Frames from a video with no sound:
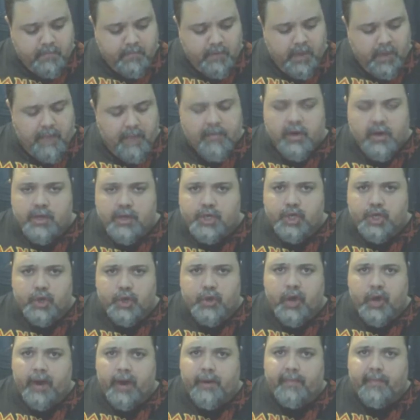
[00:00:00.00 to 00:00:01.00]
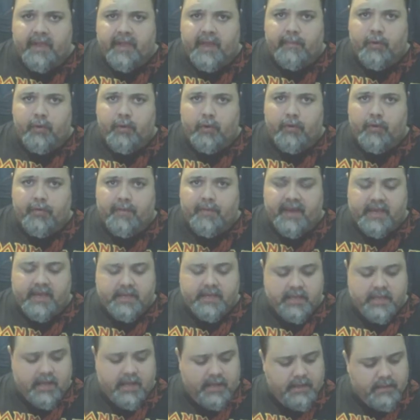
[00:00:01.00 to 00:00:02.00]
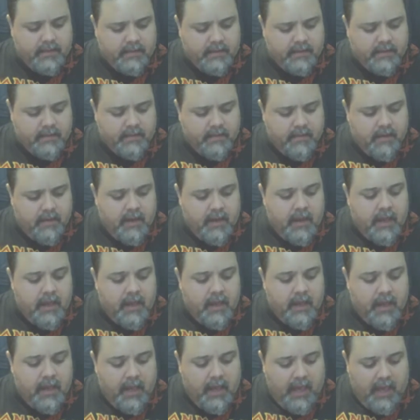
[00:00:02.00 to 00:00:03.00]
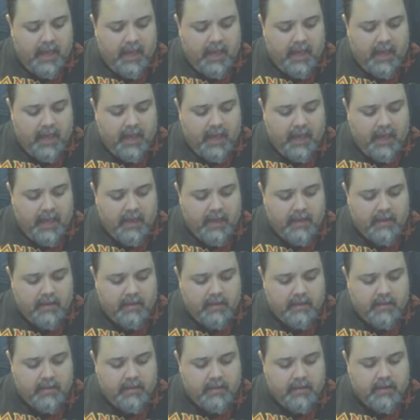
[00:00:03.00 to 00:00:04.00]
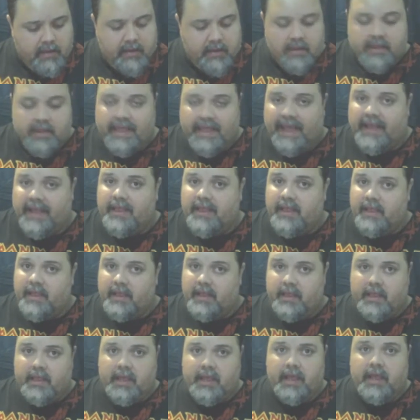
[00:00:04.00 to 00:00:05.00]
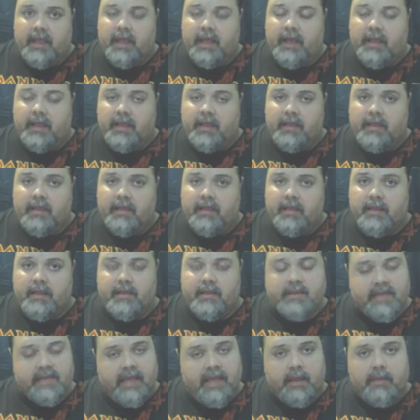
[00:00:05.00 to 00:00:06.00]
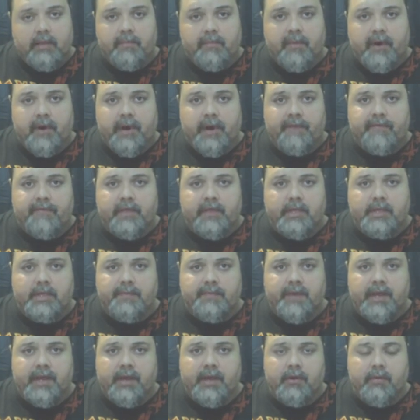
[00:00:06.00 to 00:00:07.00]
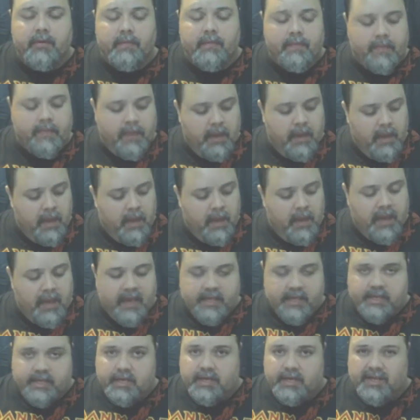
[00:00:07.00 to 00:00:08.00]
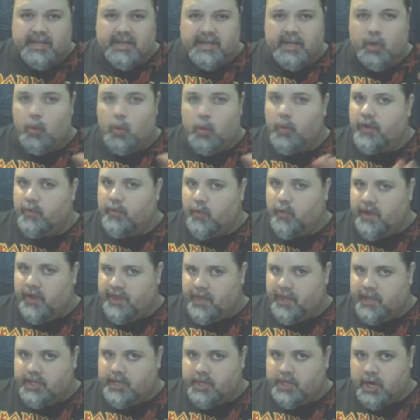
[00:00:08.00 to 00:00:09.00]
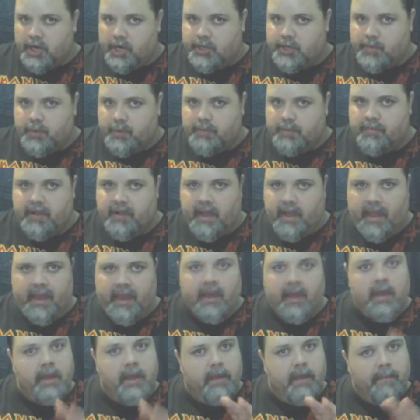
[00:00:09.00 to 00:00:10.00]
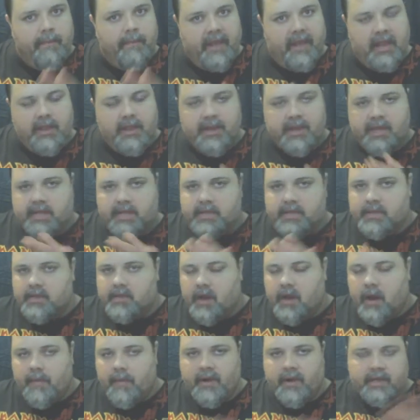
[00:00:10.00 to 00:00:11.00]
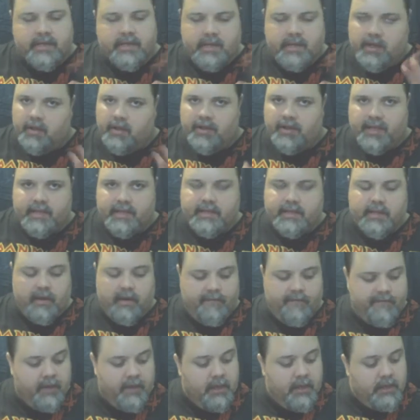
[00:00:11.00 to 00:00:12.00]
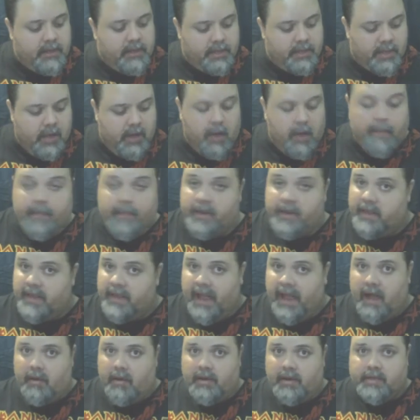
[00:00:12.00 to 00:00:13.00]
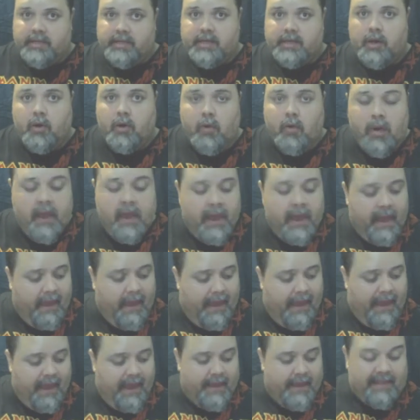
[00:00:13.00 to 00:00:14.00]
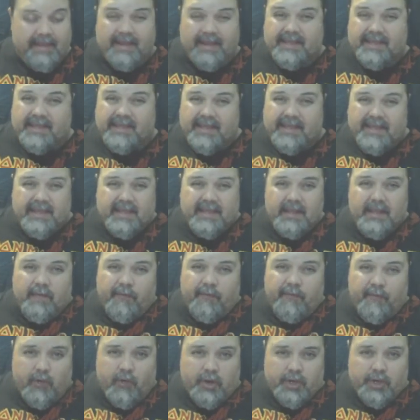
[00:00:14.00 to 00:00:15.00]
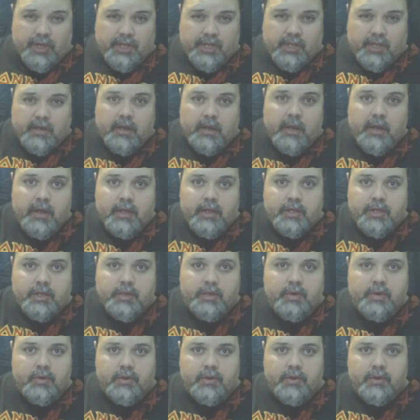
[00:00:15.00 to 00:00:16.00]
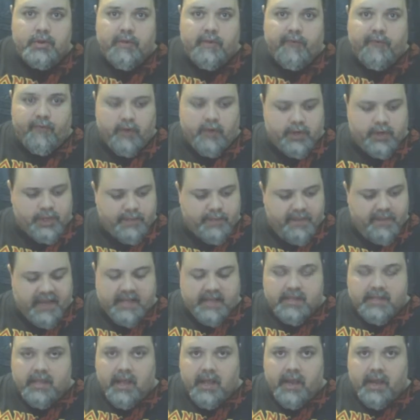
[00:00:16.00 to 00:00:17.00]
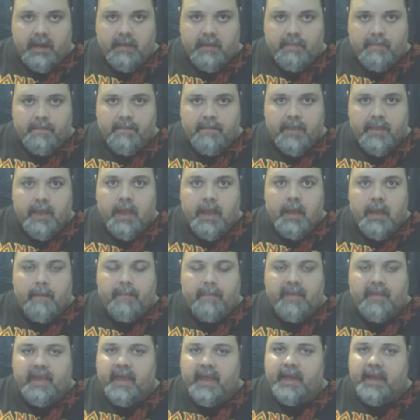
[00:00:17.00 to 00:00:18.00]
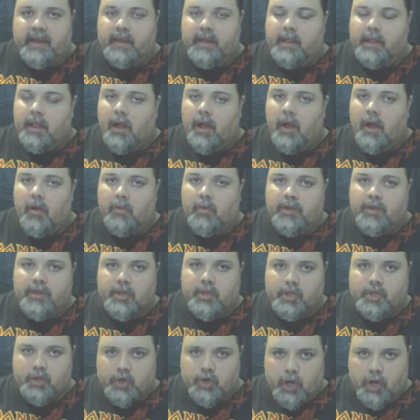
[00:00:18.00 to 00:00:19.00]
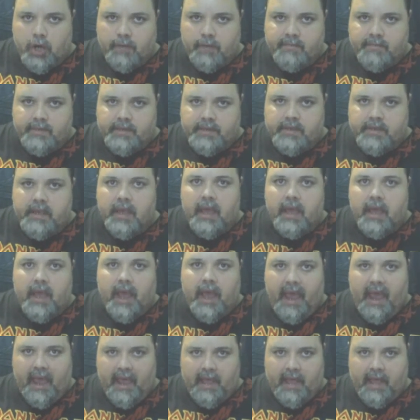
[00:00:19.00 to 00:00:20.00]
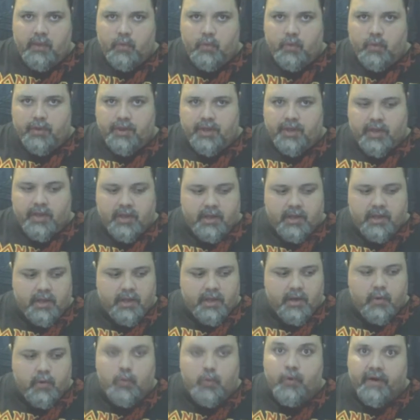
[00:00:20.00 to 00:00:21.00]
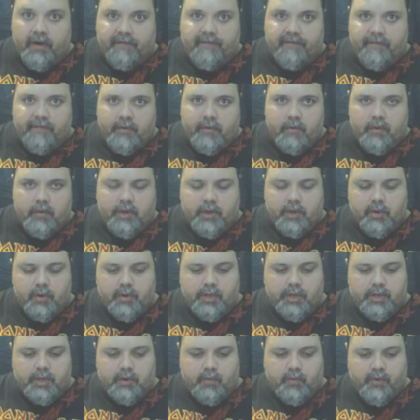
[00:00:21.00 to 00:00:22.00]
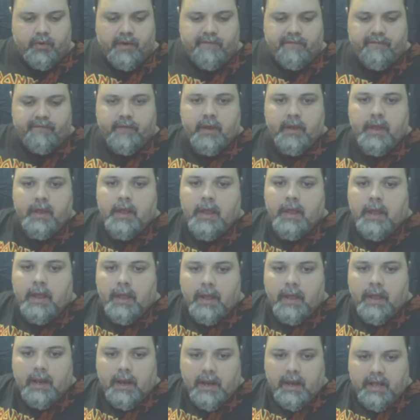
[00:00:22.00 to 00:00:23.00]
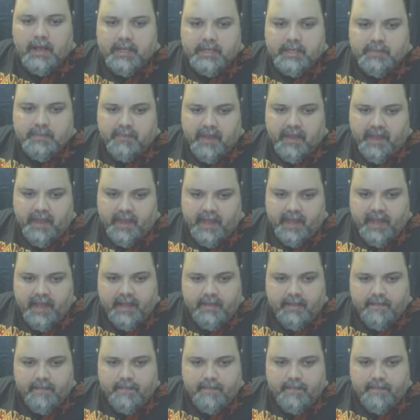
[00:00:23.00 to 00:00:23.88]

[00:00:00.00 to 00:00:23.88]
I'm going to show you how to play both bass lines, and then the second part of this video is going to deal with what the guitars would play, melodies and harmonies and all that stuff. So, but now let's go and let's listen first to the first bass line played along with the drums and with the riff, with the original riff. Let's play that.